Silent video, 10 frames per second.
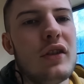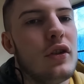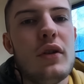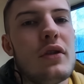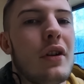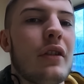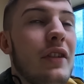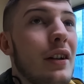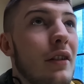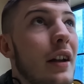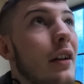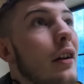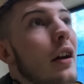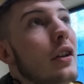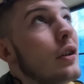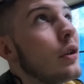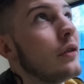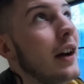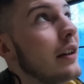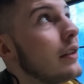you just use our configurator? And you could
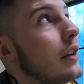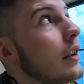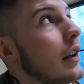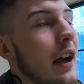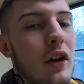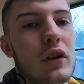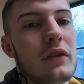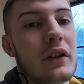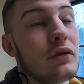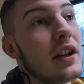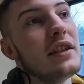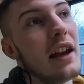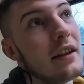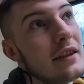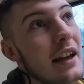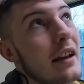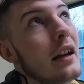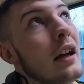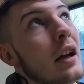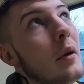have had, like, I could have had recessed
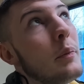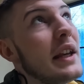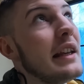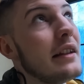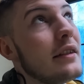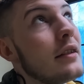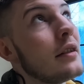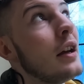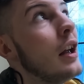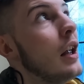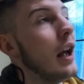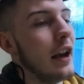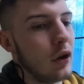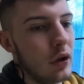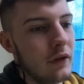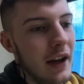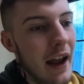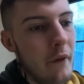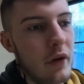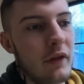in beads, and I could have had
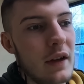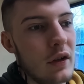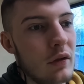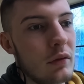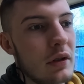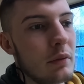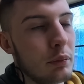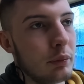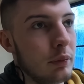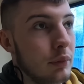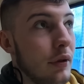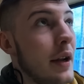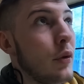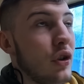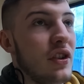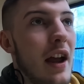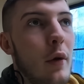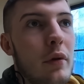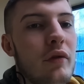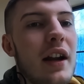everything pretty much set
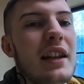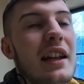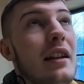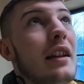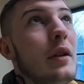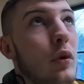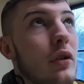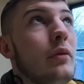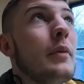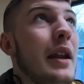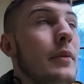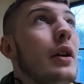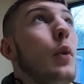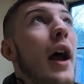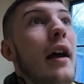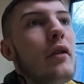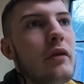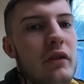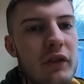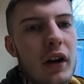up and ready, and he would have made me aware
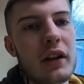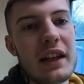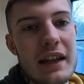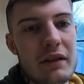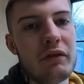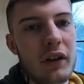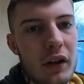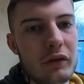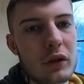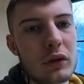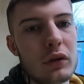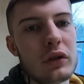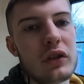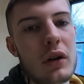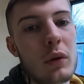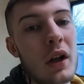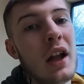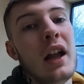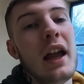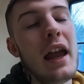of the need in 5-core, so
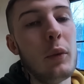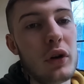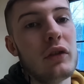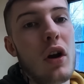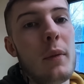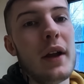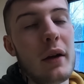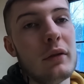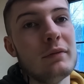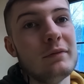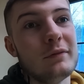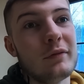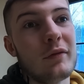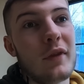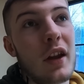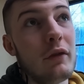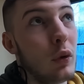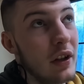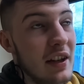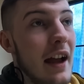it would have got me out of
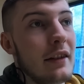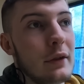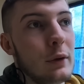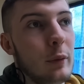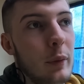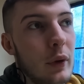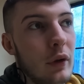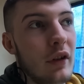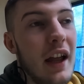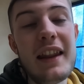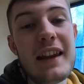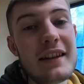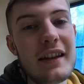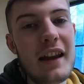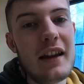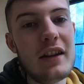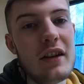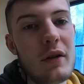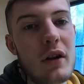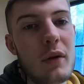all this hassle. But at the end of the day,
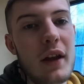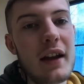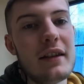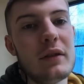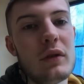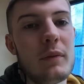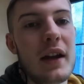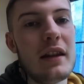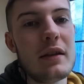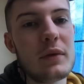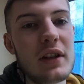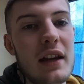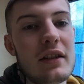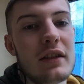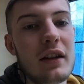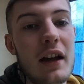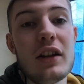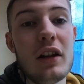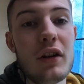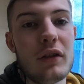you don't know that until you made these mistakes,
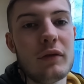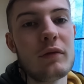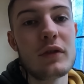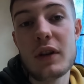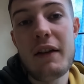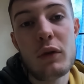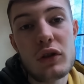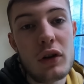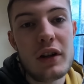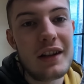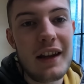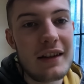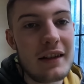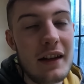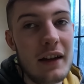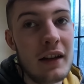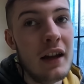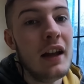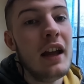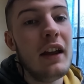and you learn. Everyone's learning at the end of the day.
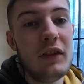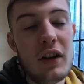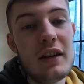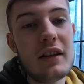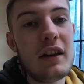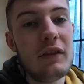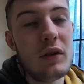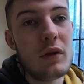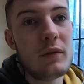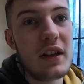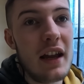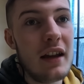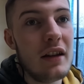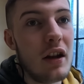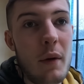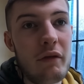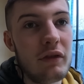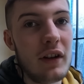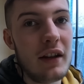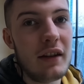If you would say you know
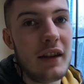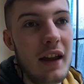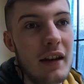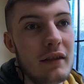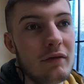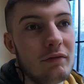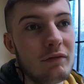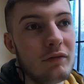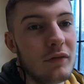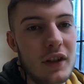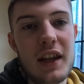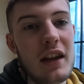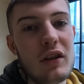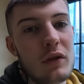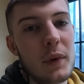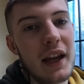everything, then yeah, you're just